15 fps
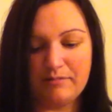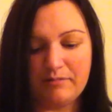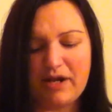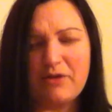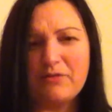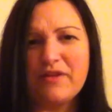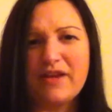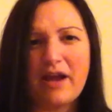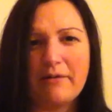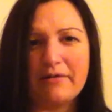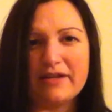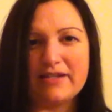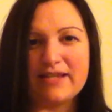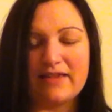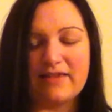but I don't think I
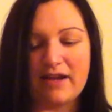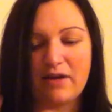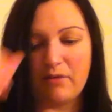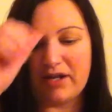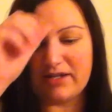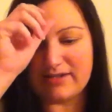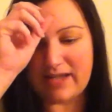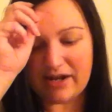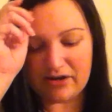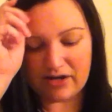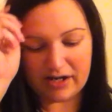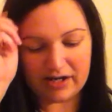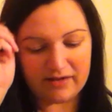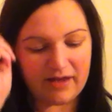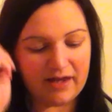really said like what it said or
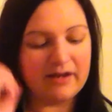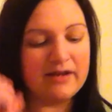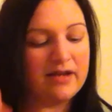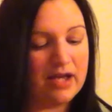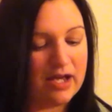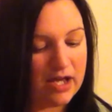anything.